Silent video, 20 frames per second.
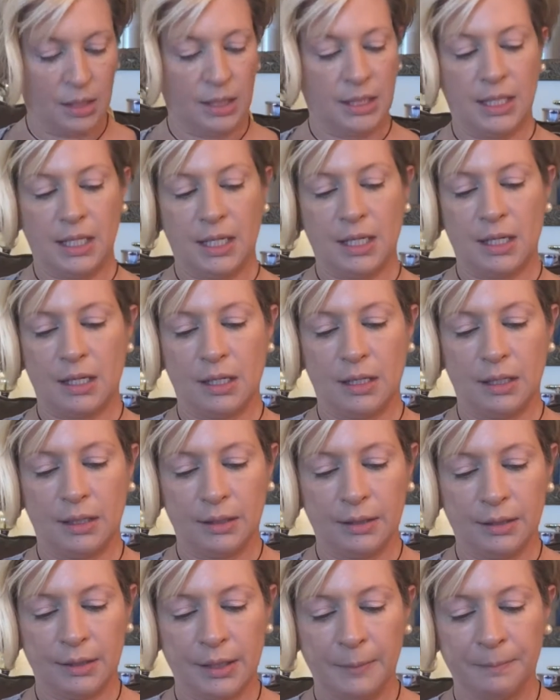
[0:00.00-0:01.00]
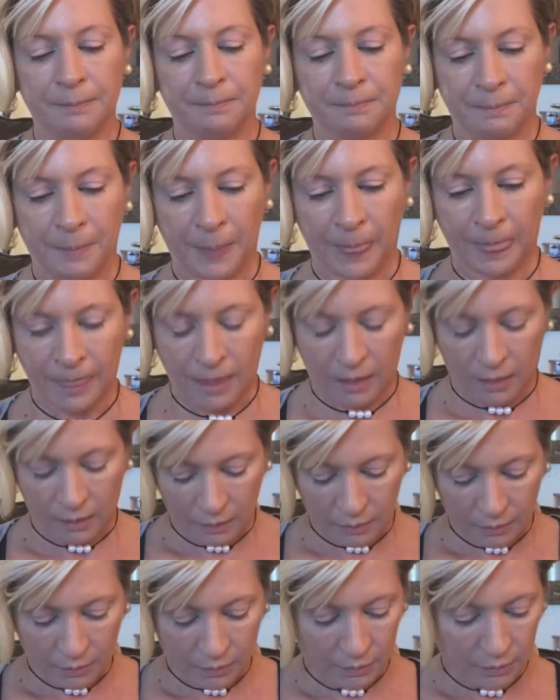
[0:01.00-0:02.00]
is,
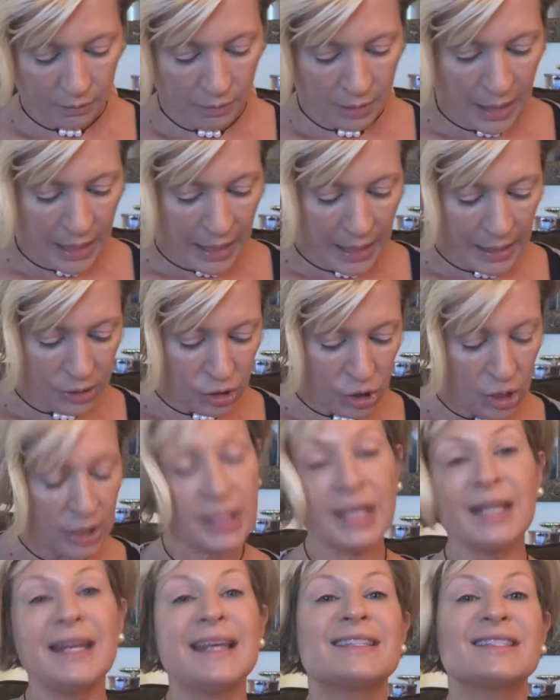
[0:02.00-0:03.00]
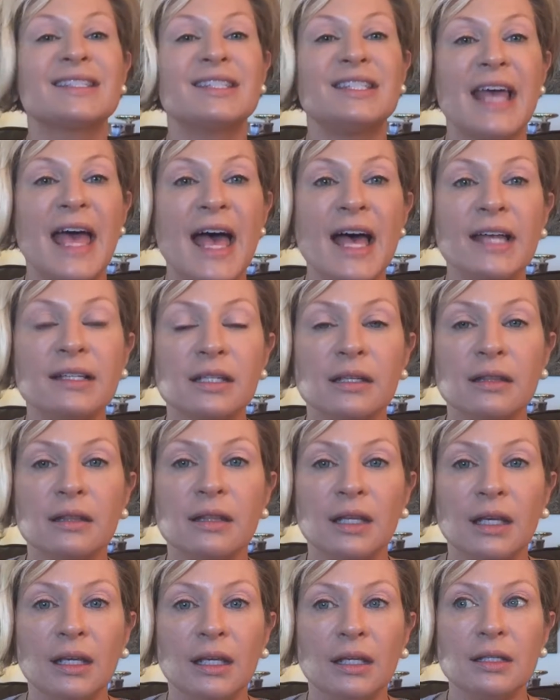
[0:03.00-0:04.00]
it's just going to set
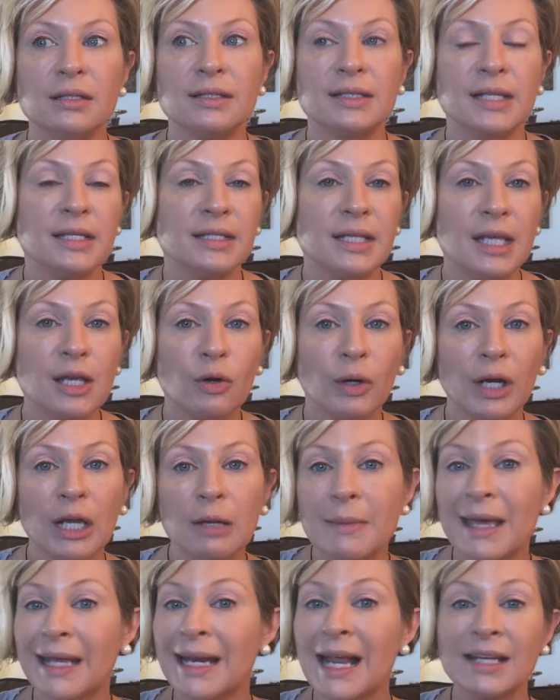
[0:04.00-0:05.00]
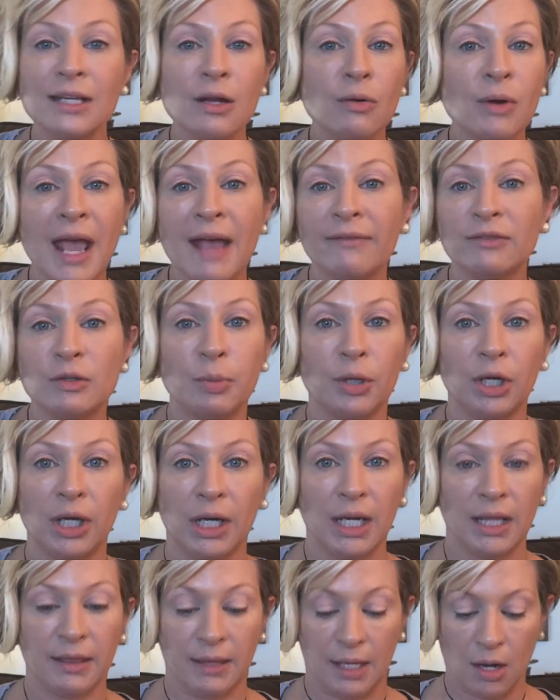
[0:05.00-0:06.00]
the CC cream, and I don't have to put
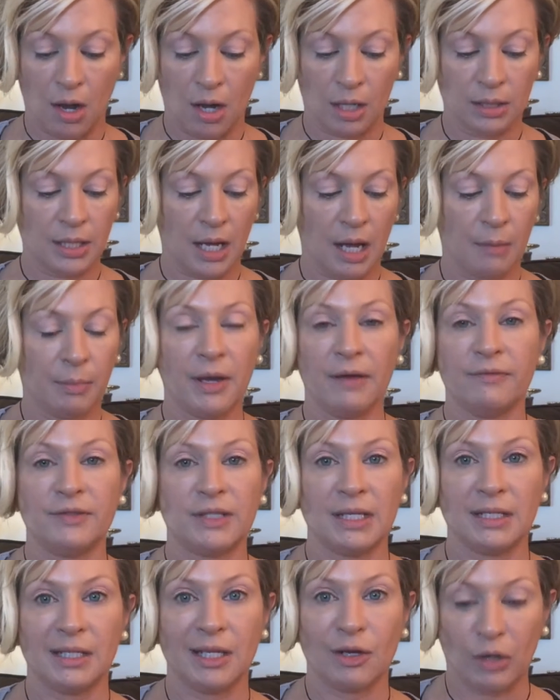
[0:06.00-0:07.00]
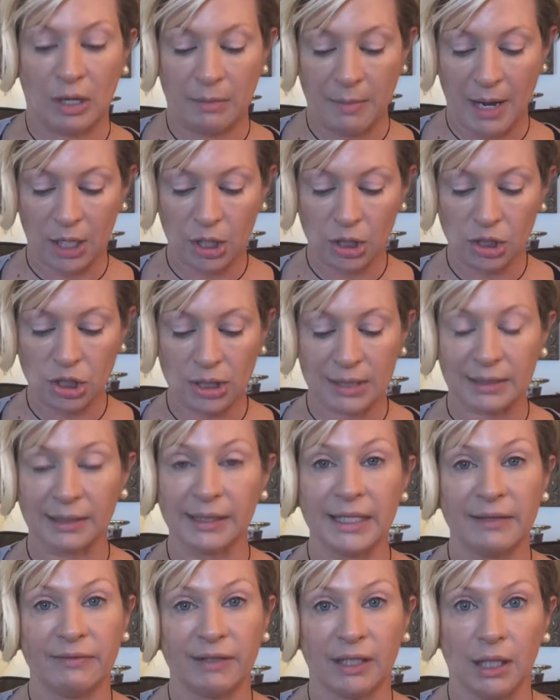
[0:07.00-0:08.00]
anything on top of CC cream. I could just
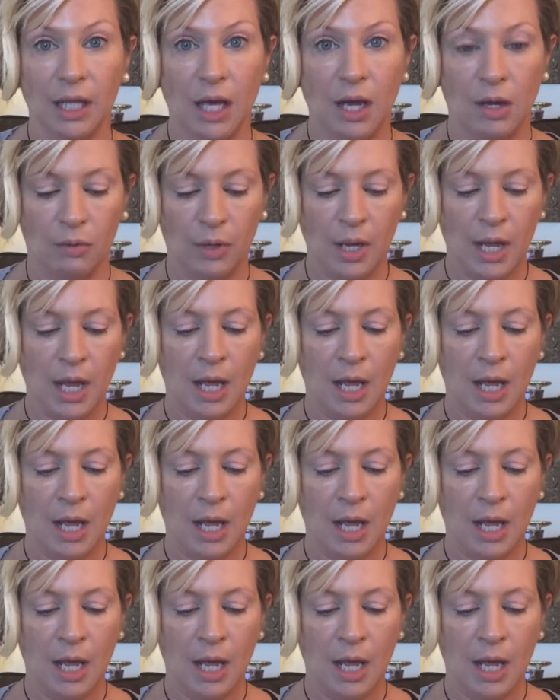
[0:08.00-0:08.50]
leave it alone.